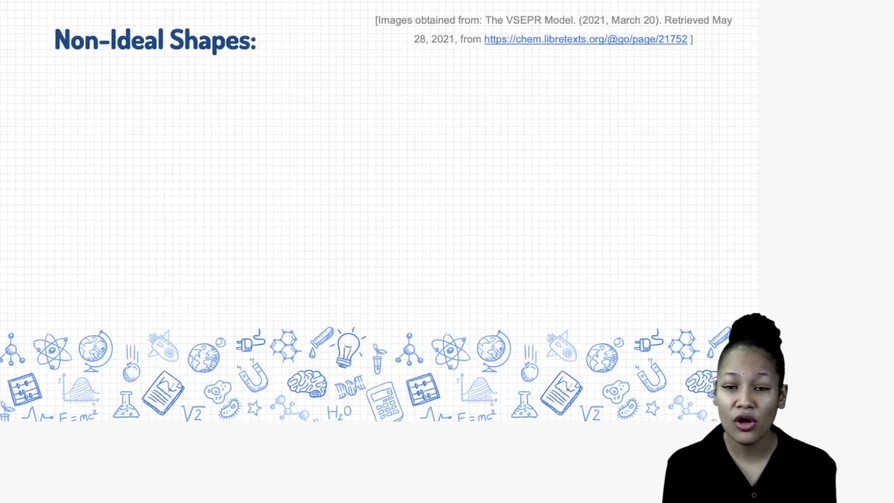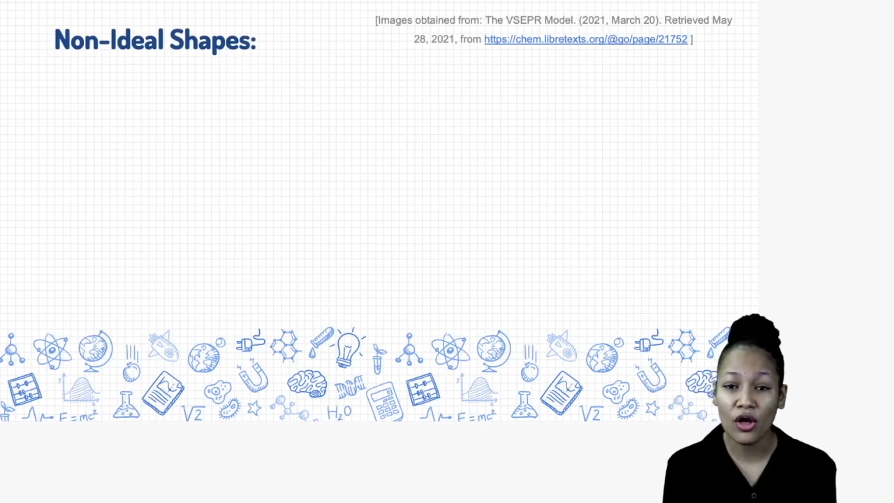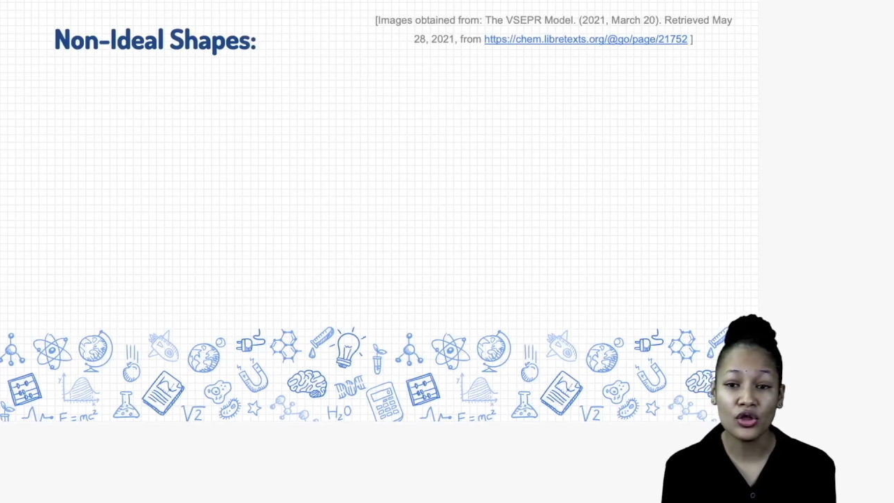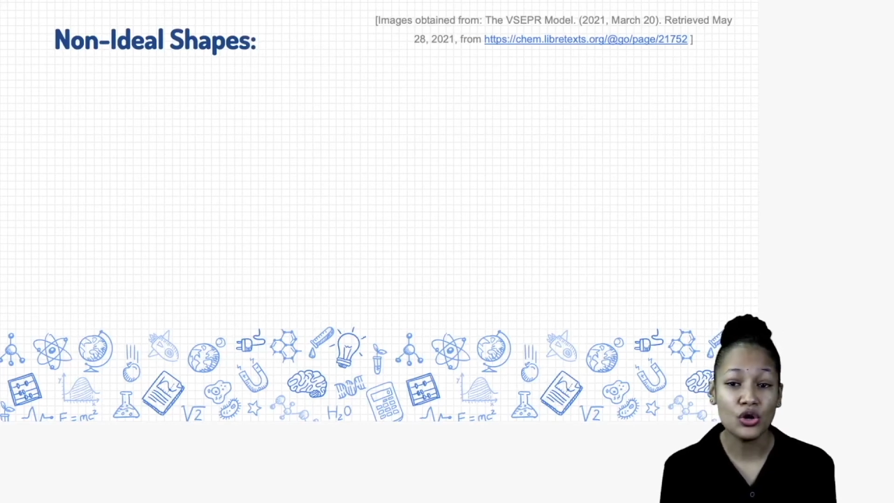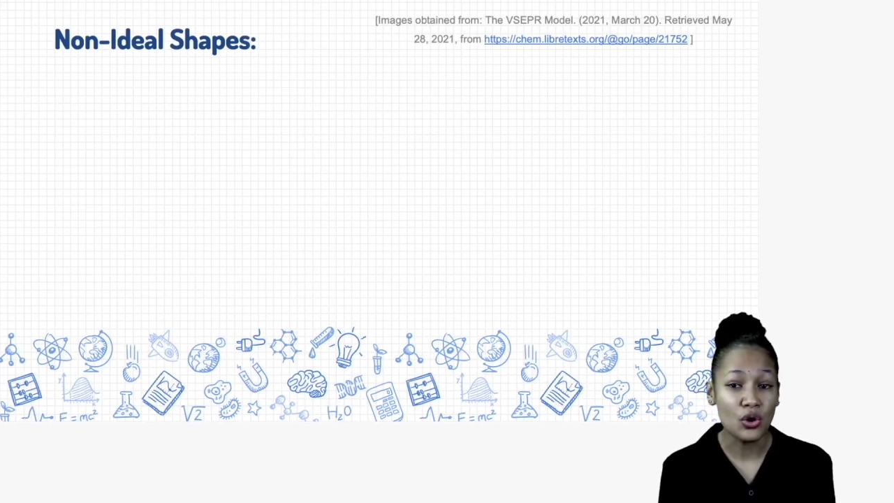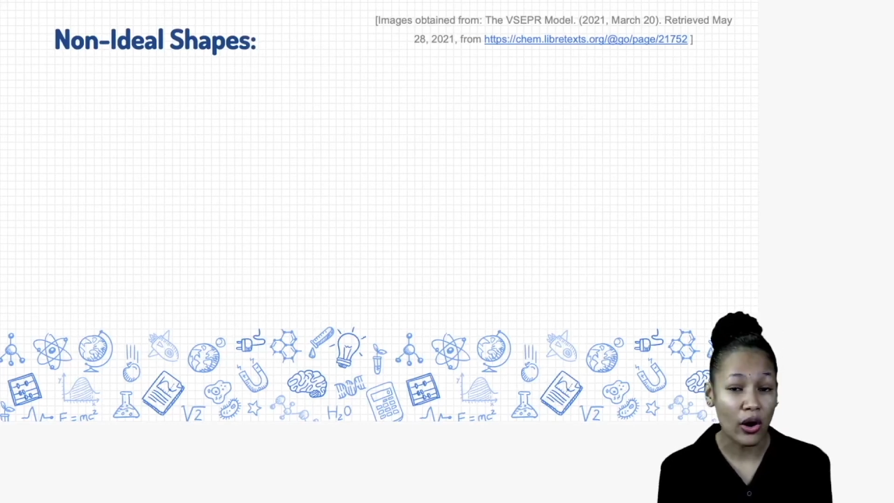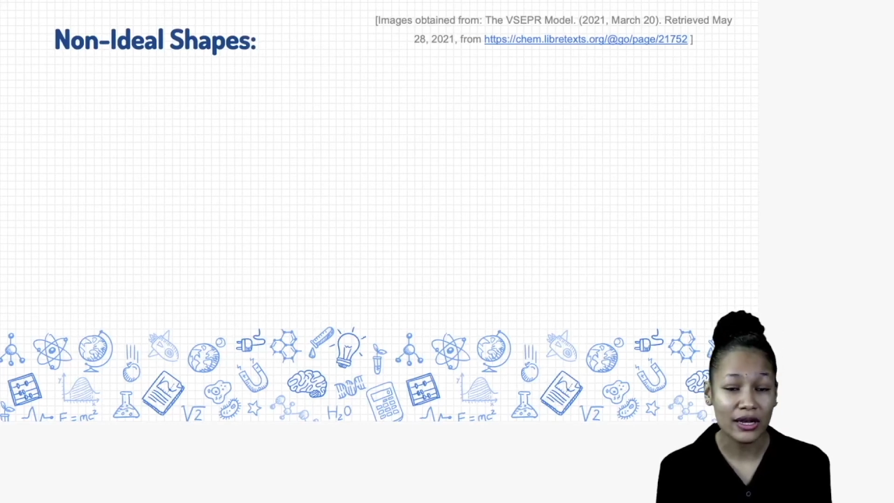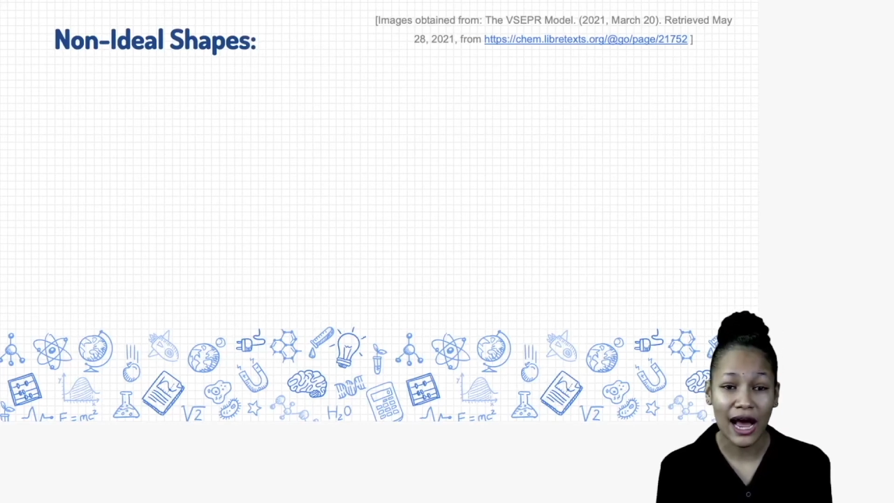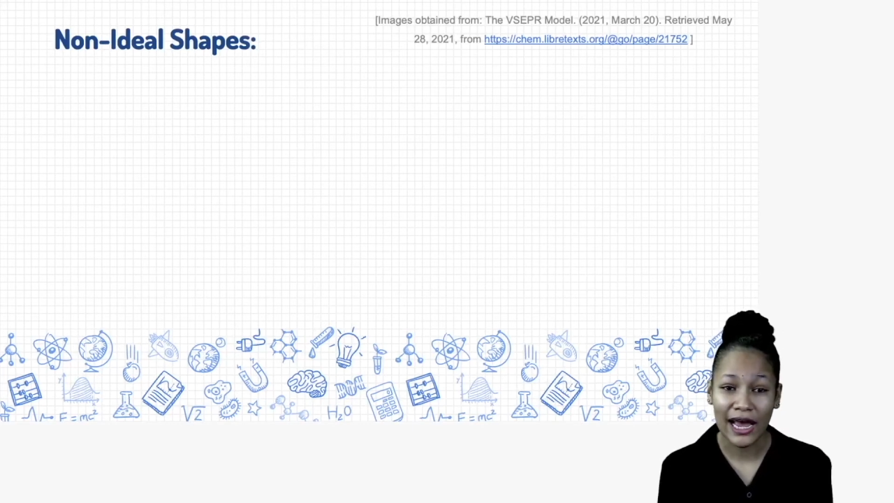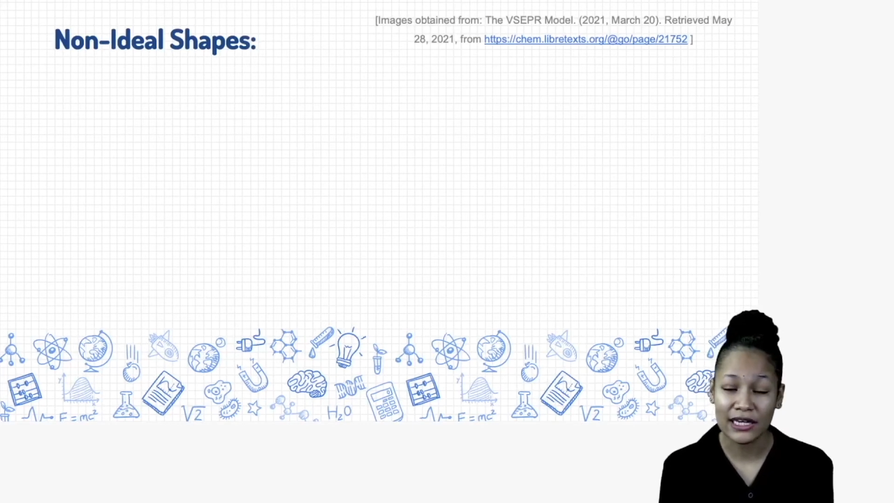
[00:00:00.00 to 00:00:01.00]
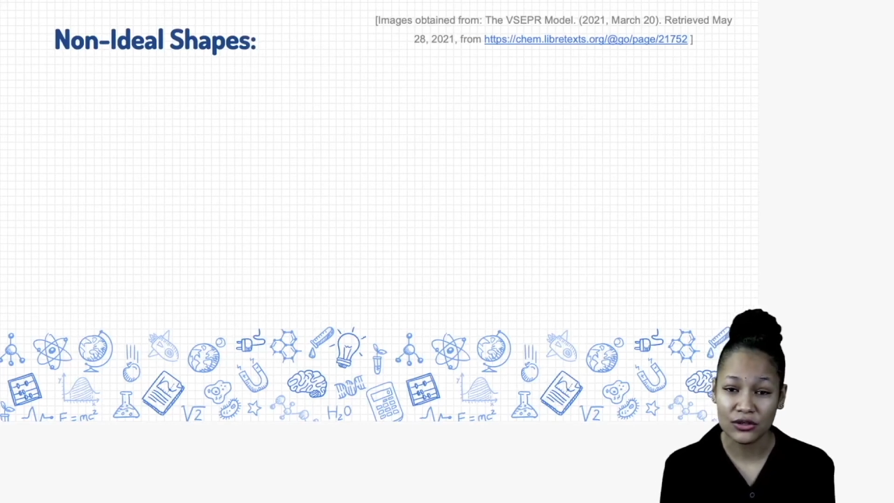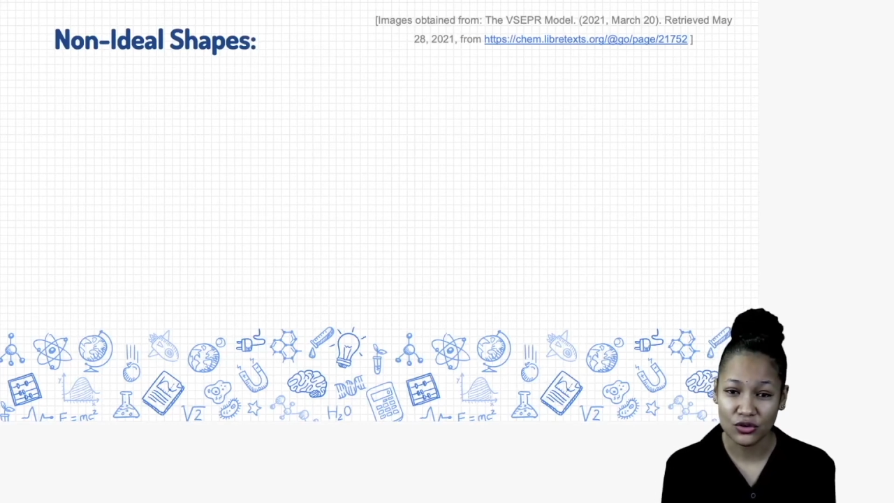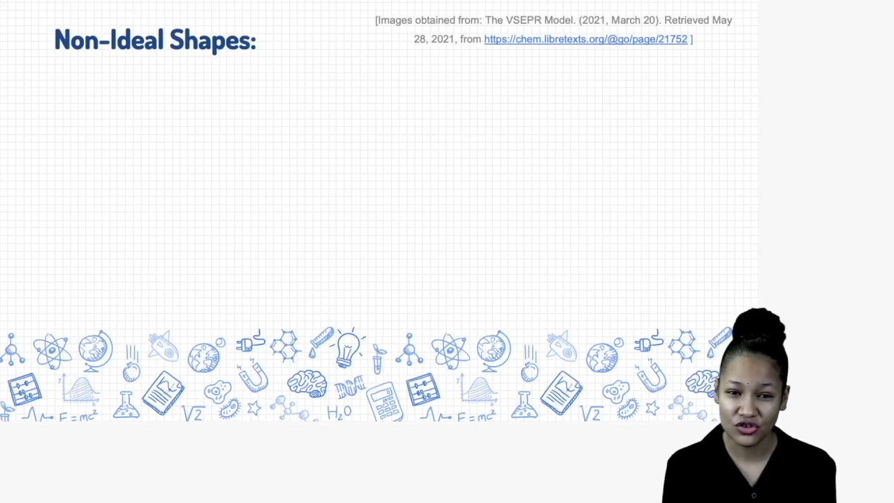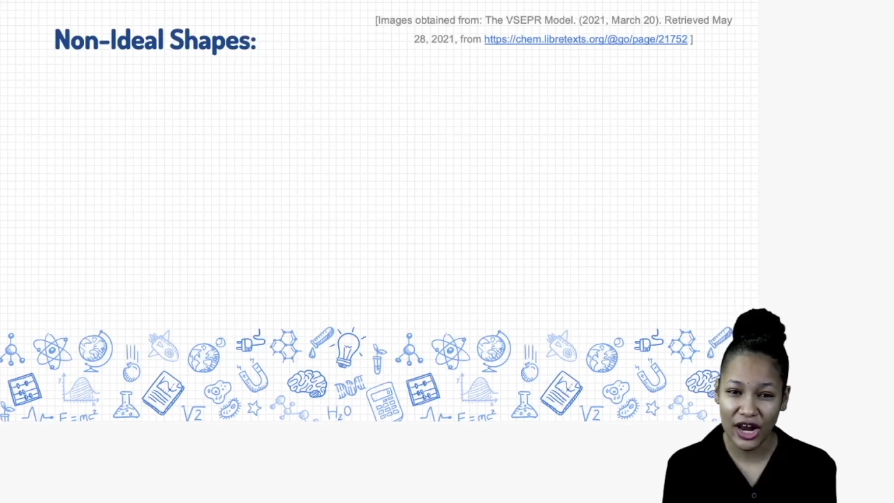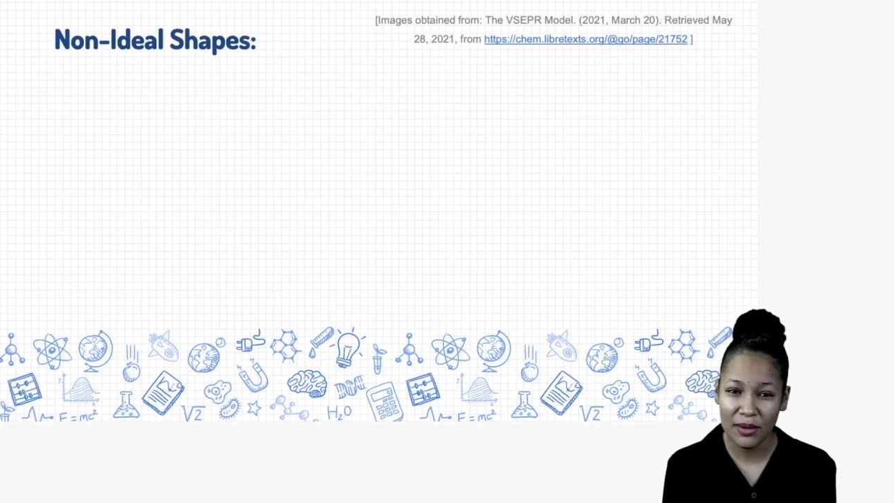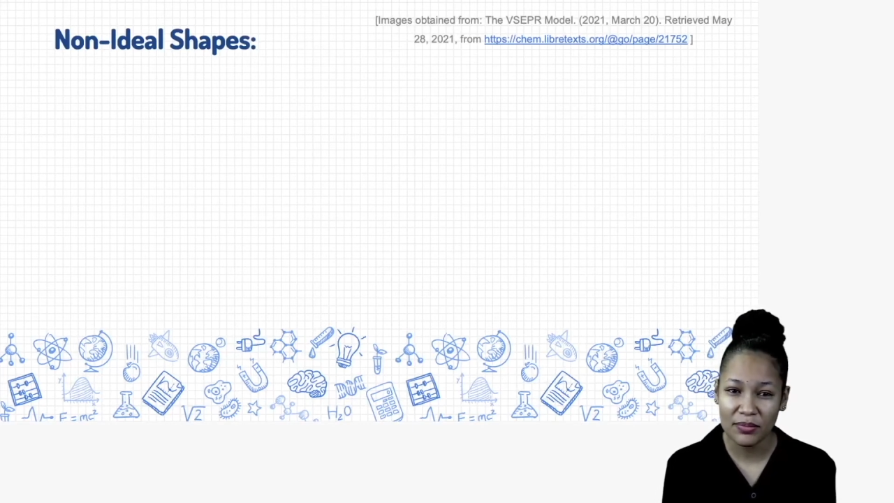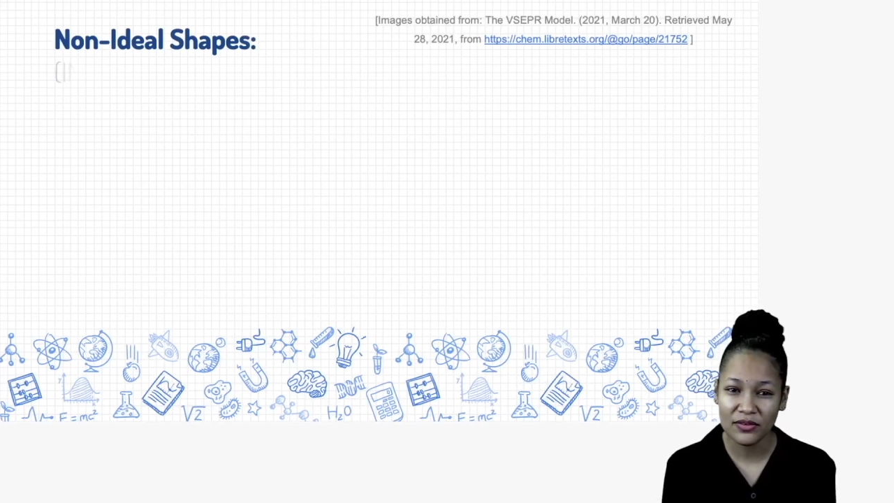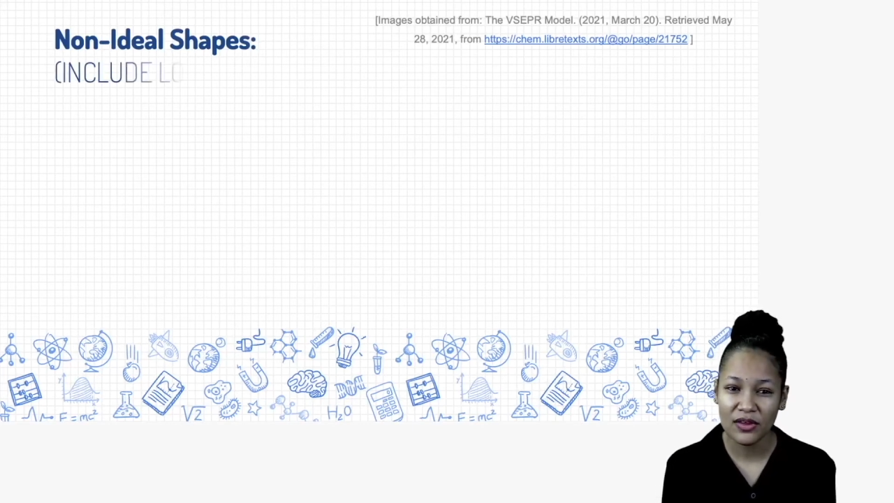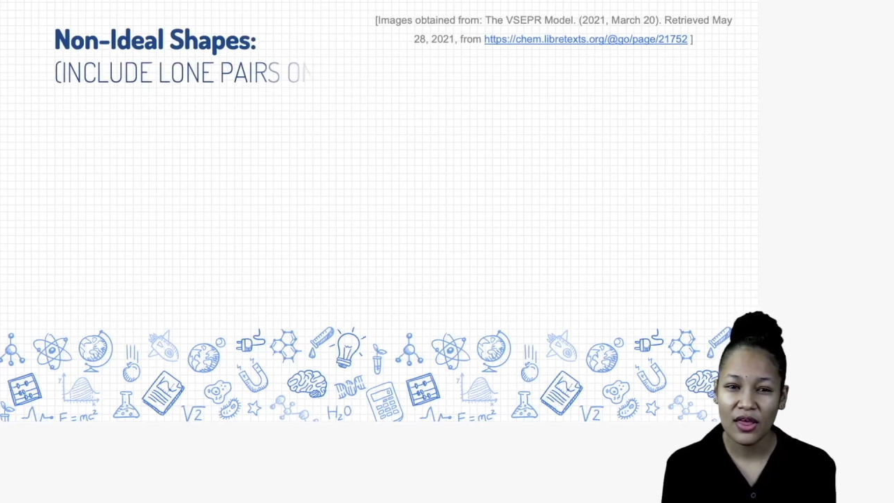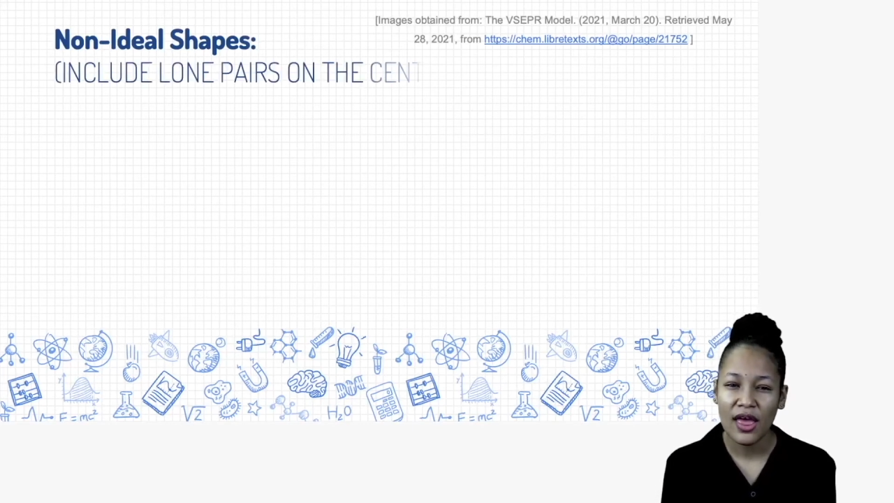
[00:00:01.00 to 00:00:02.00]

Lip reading: are the non-ideal shapes,